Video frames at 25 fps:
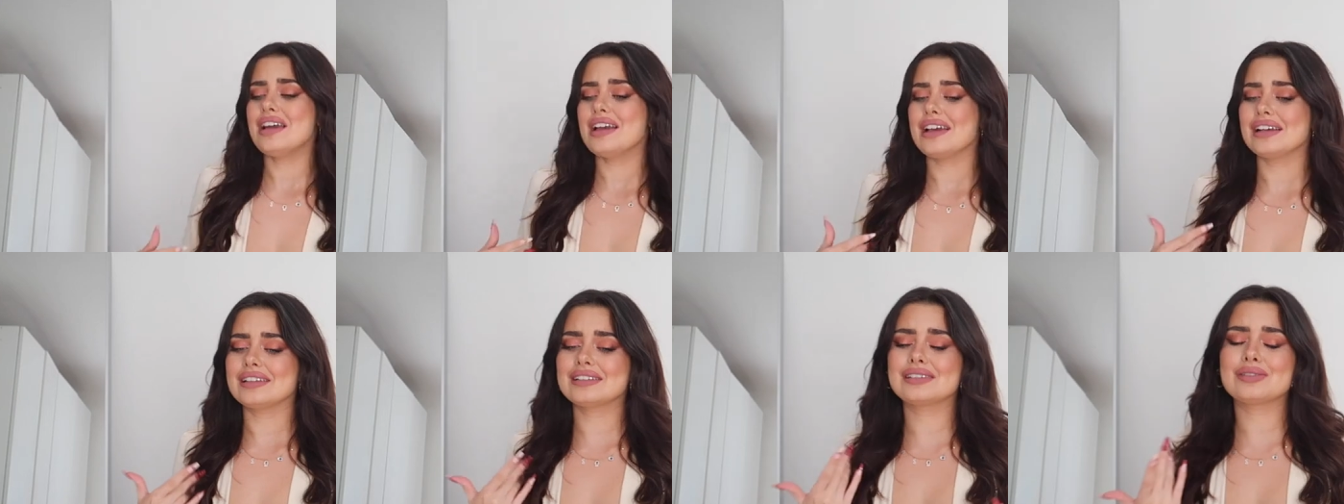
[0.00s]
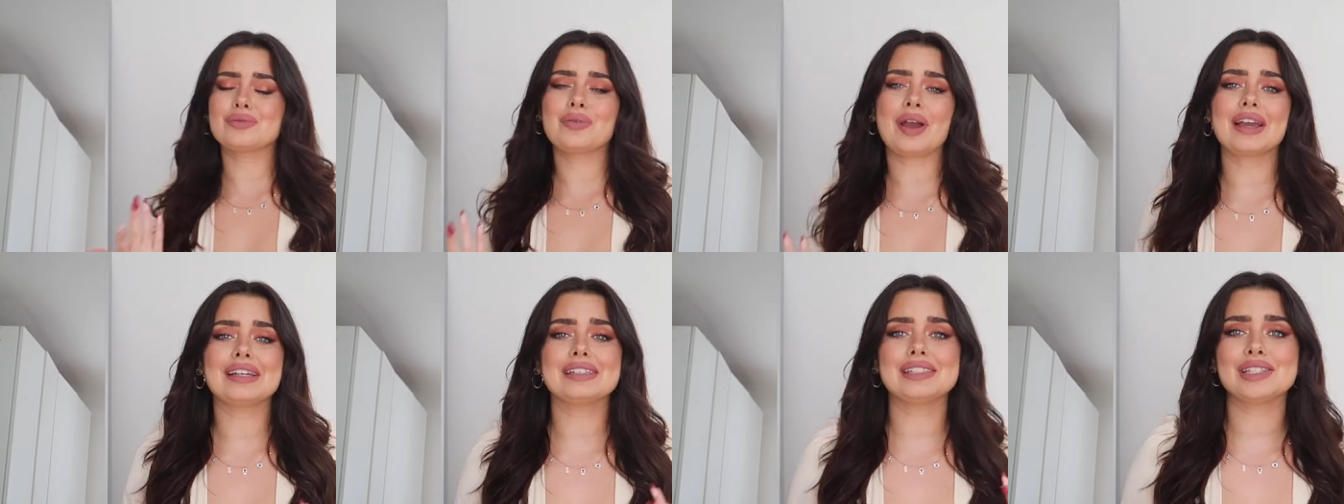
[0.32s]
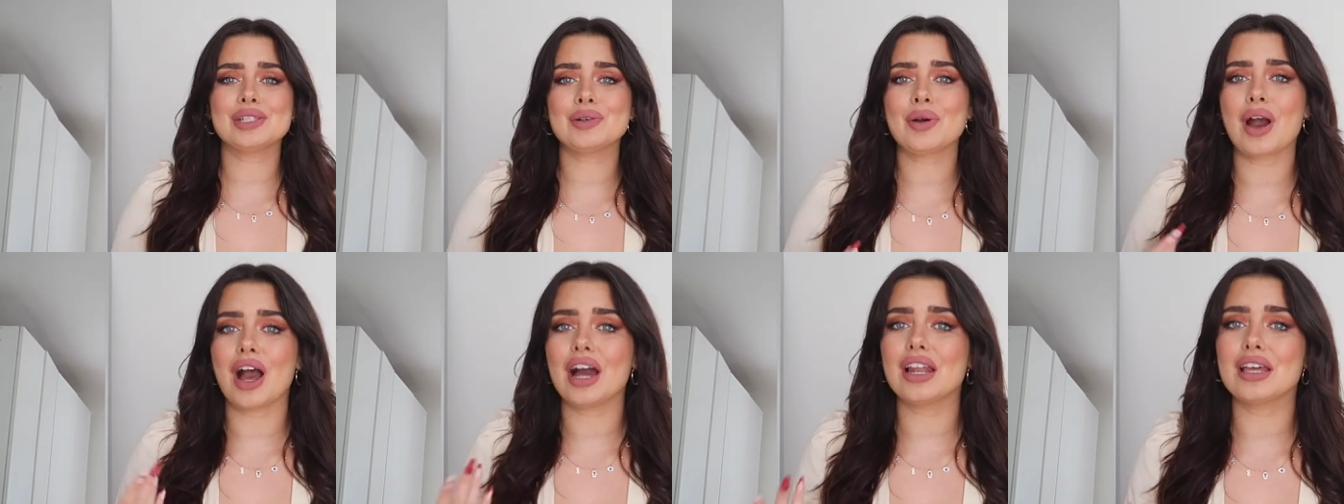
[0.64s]
It's way
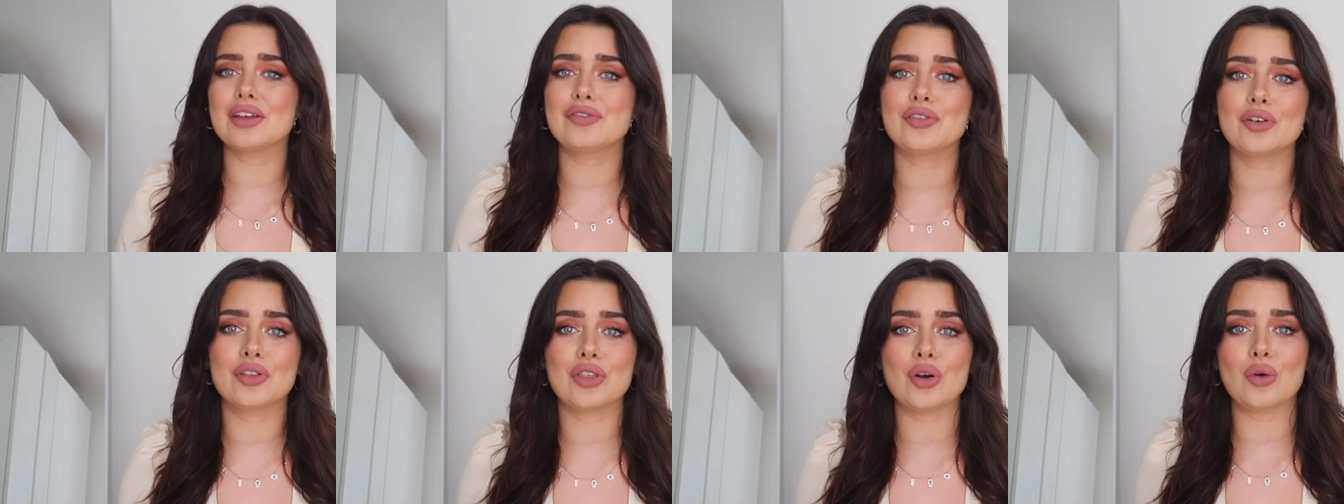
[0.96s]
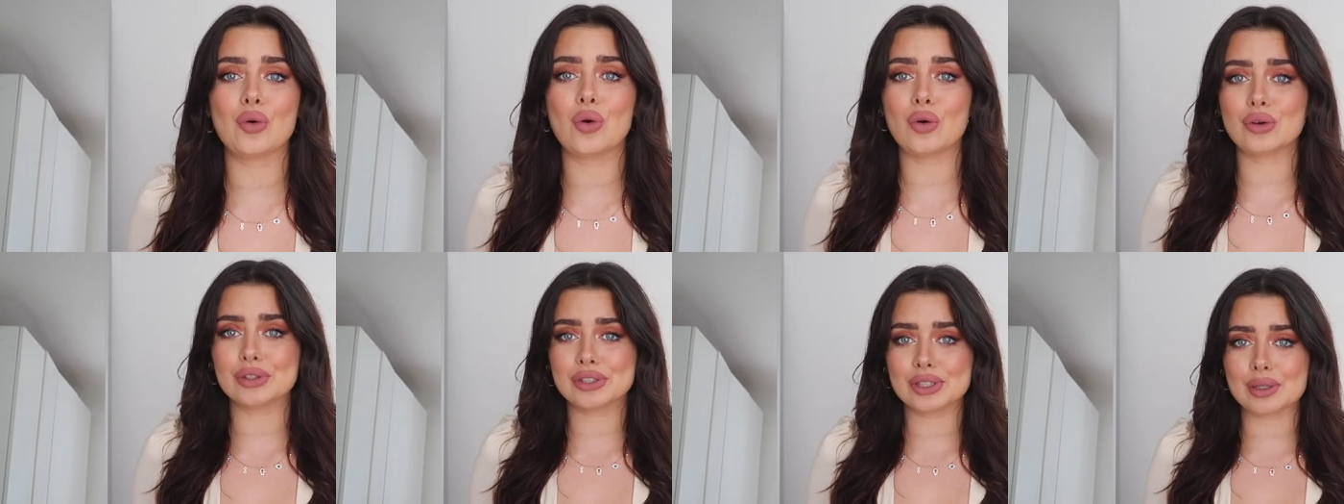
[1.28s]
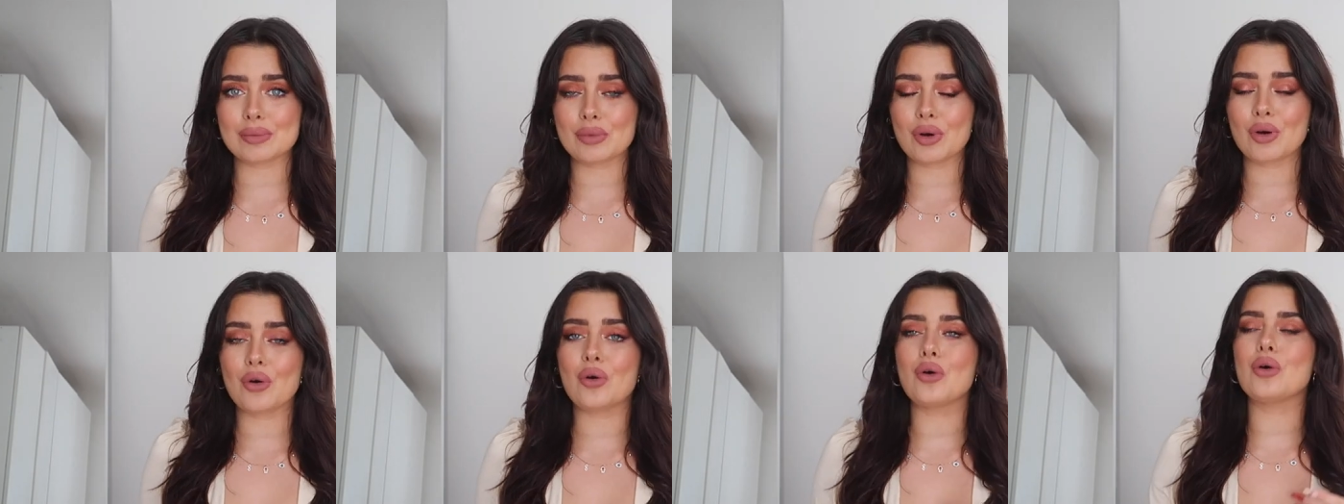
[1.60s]
too early for the
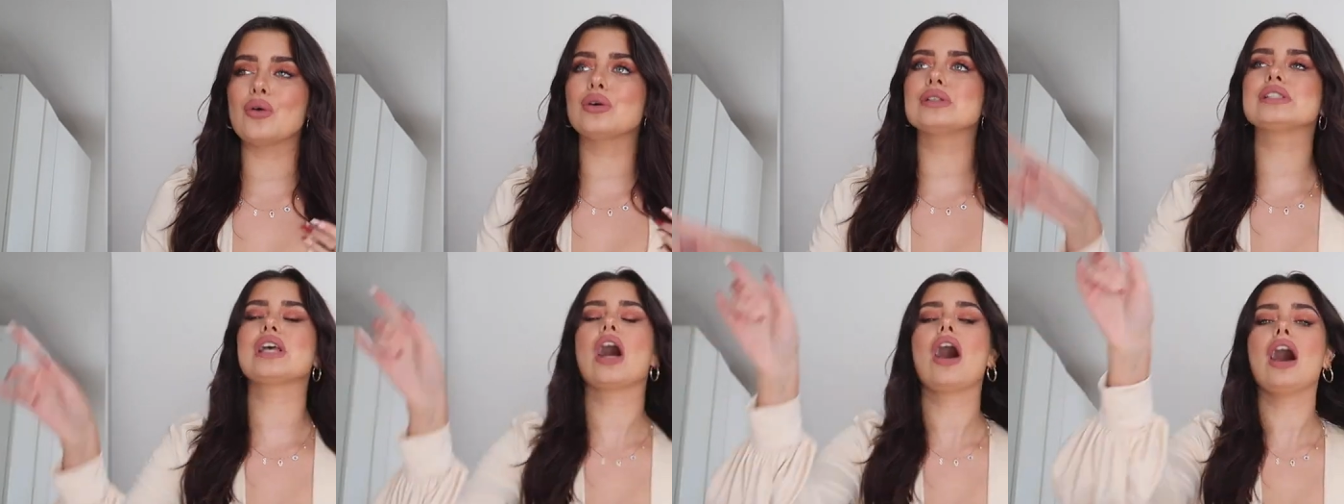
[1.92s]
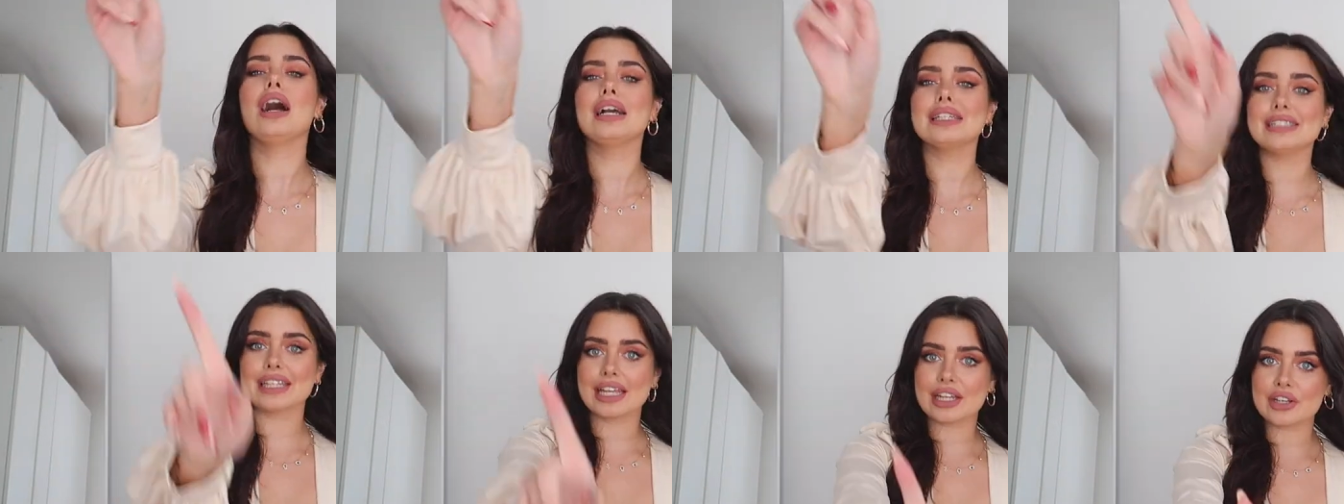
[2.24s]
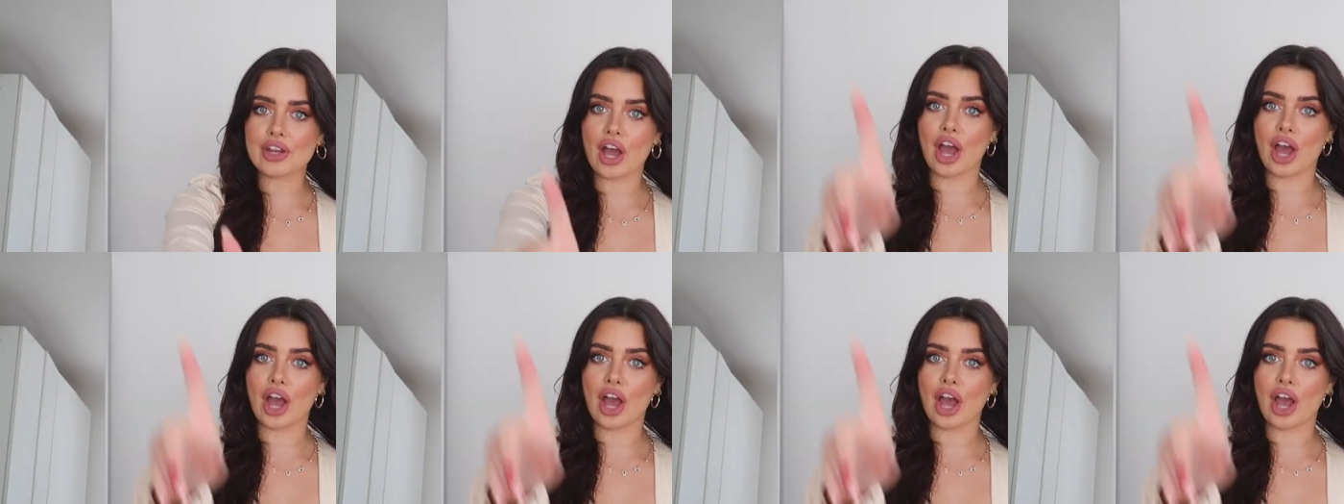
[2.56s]
autumn hauls. I say